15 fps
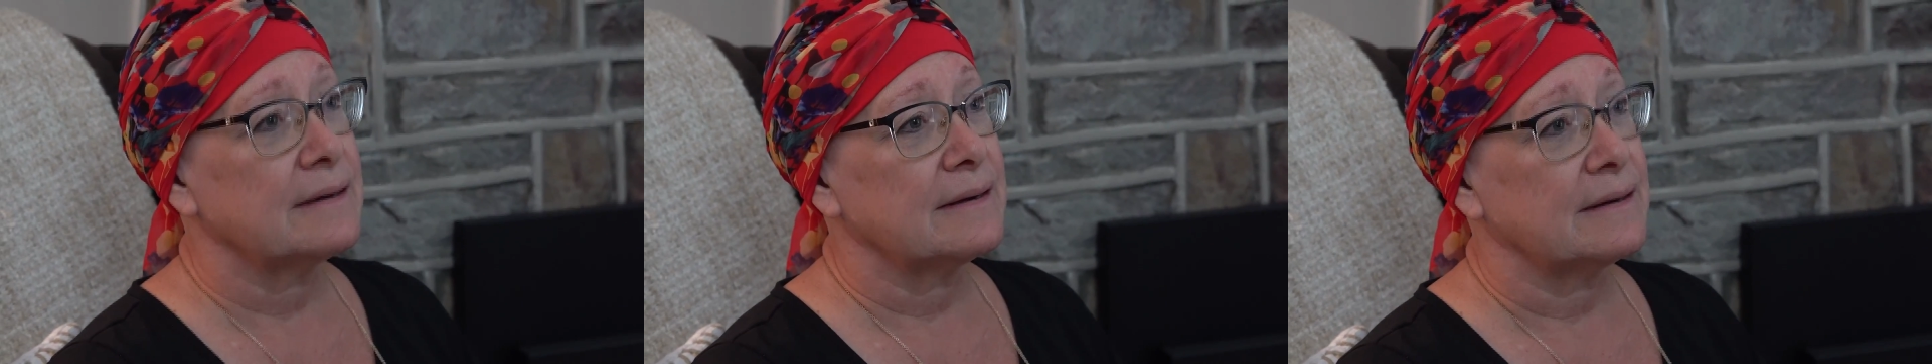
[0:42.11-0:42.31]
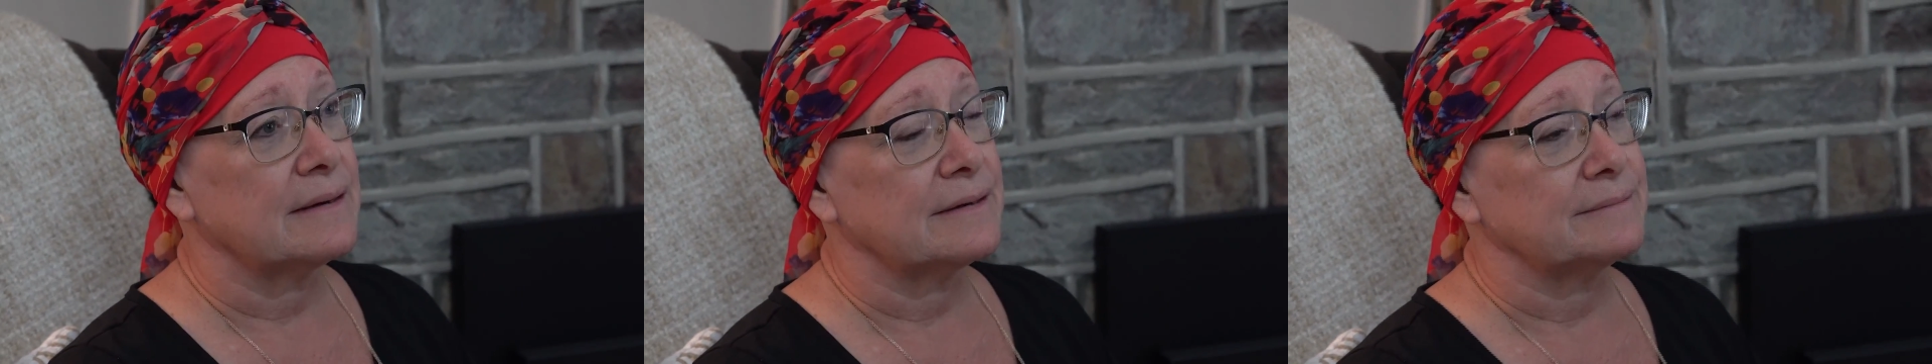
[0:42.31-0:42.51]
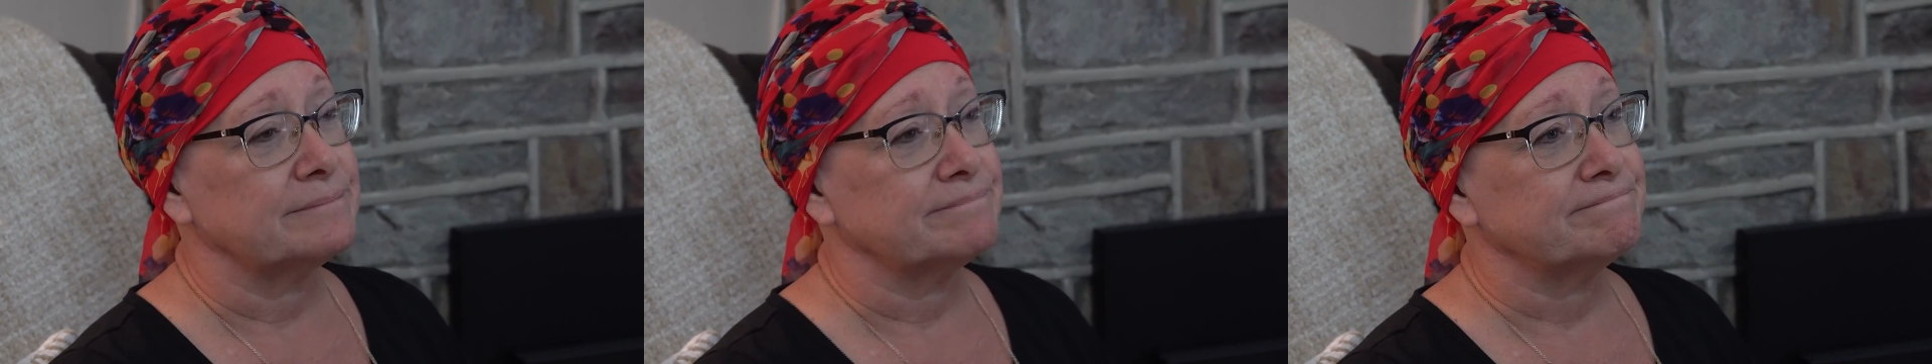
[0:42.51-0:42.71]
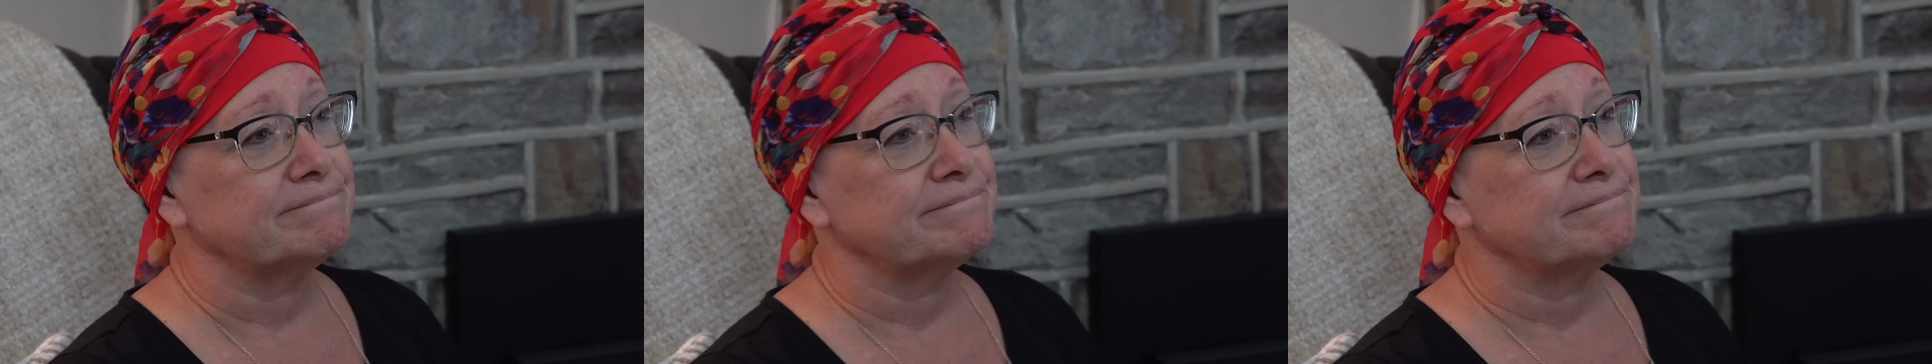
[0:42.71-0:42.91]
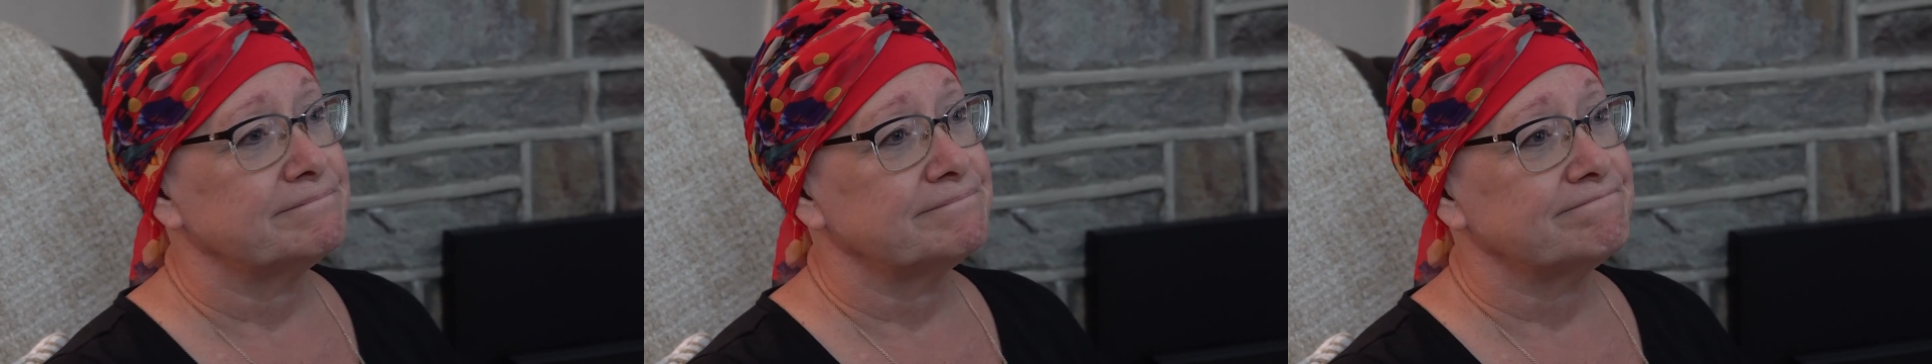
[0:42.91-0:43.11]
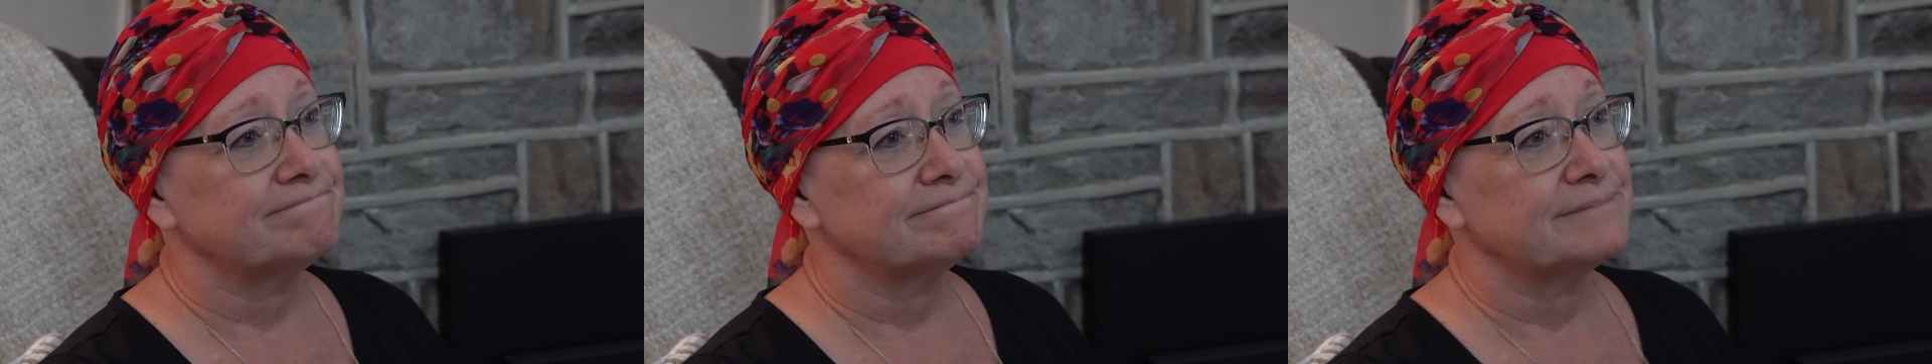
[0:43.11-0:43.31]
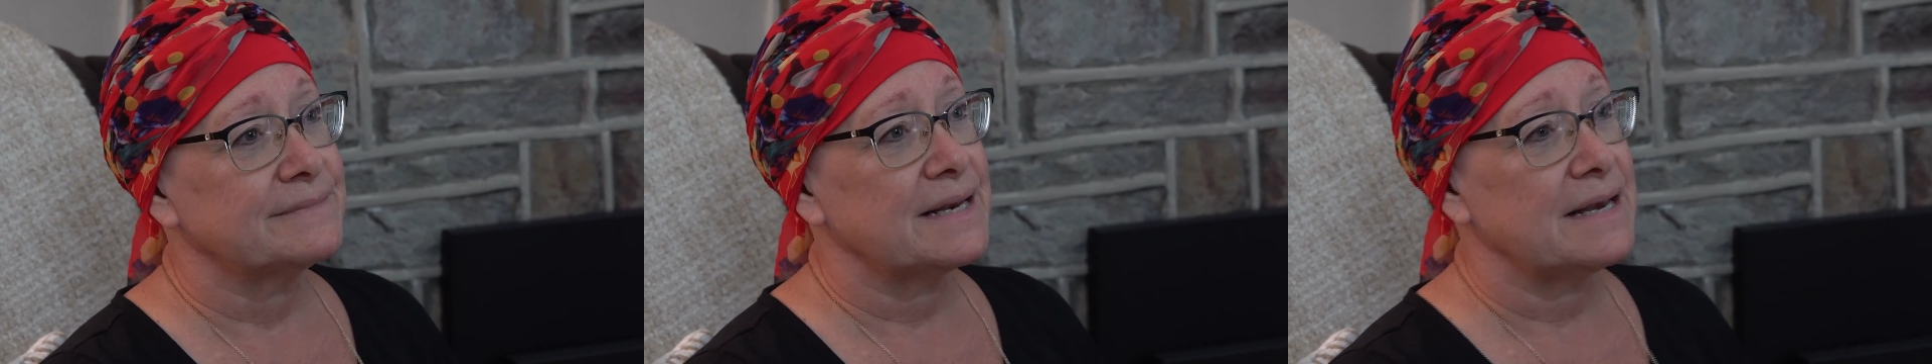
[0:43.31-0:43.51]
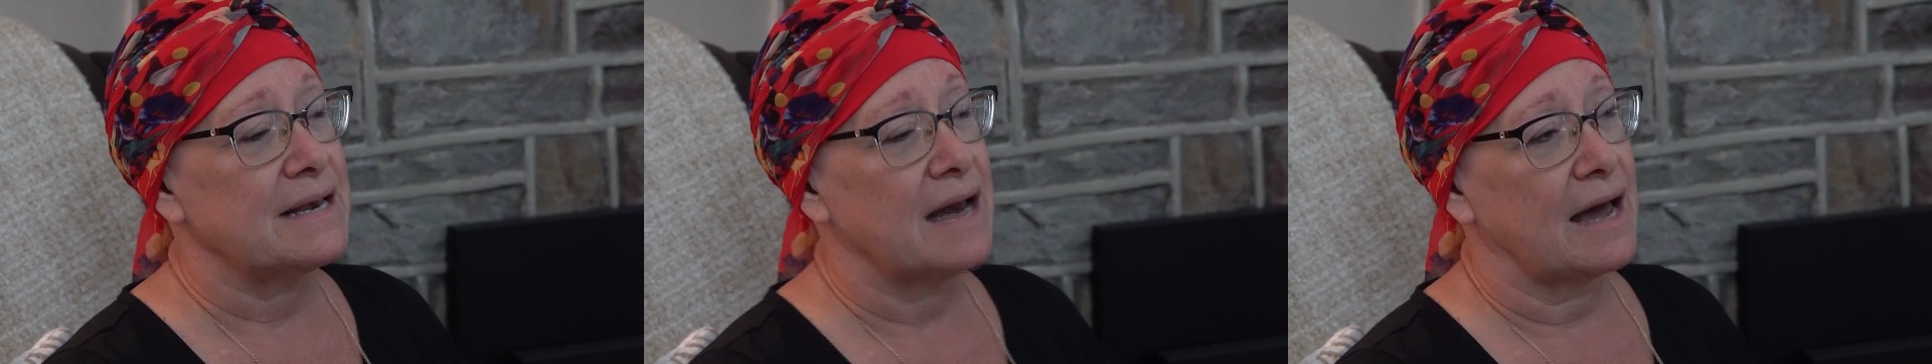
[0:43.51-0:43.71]

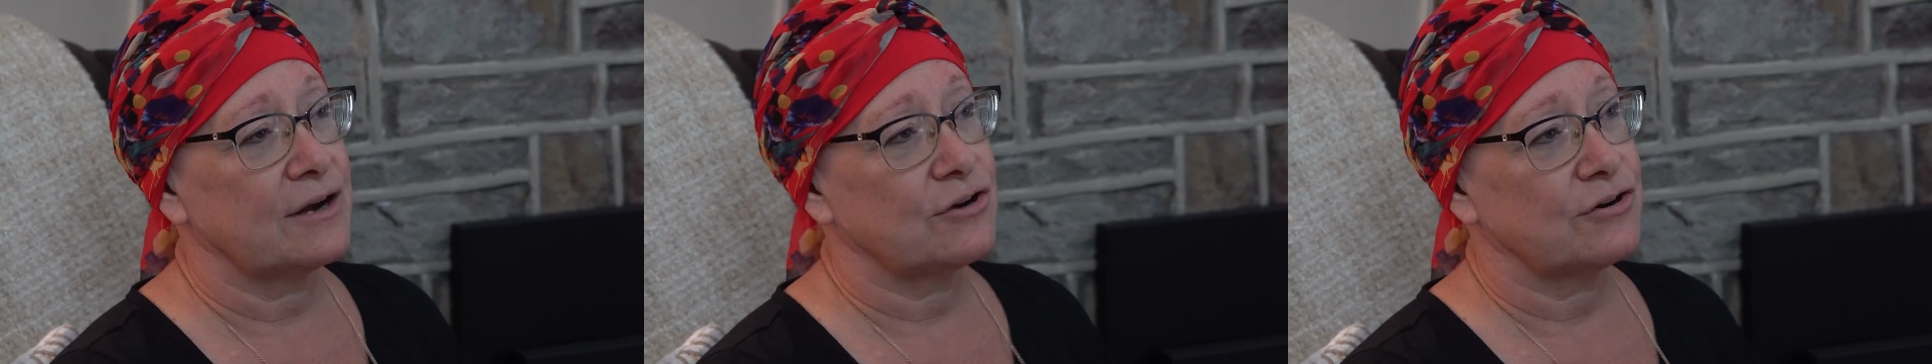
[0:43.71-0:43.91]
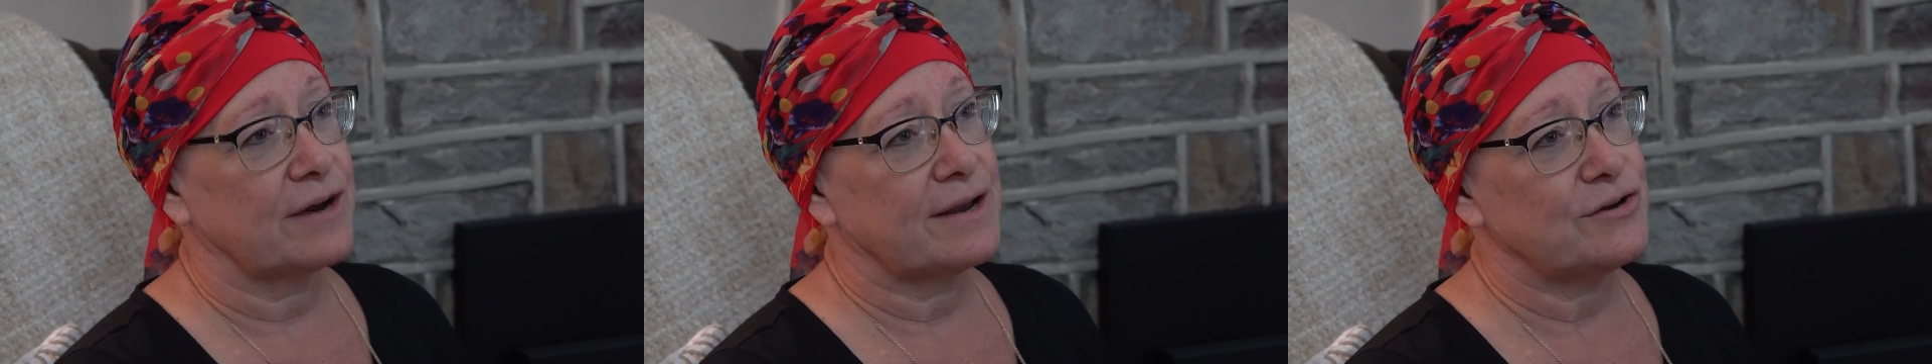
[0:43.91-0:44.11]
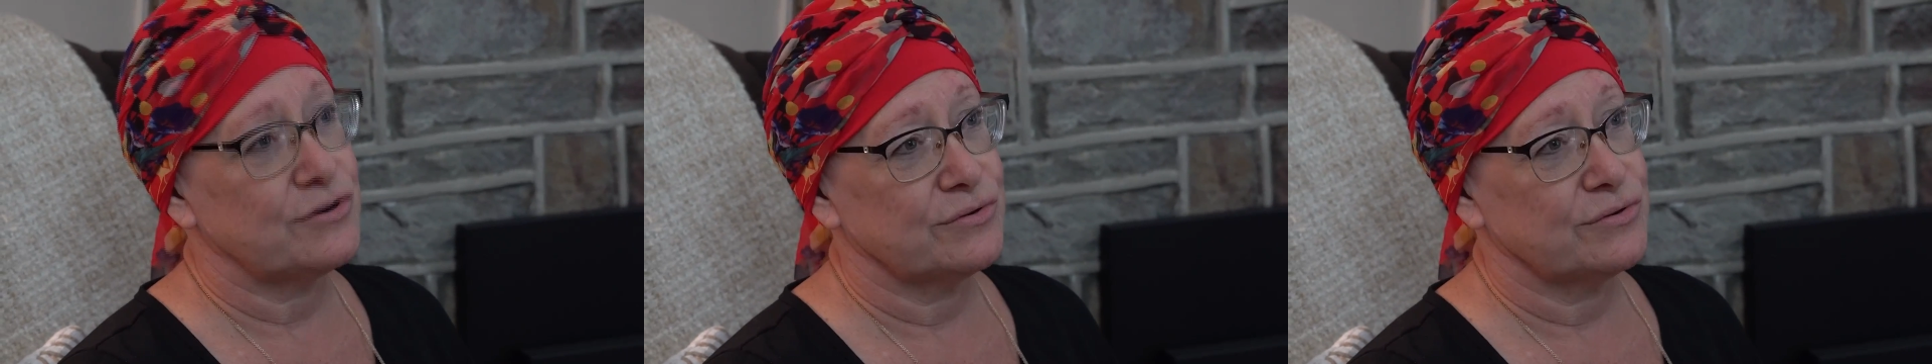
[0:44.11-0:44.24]
not great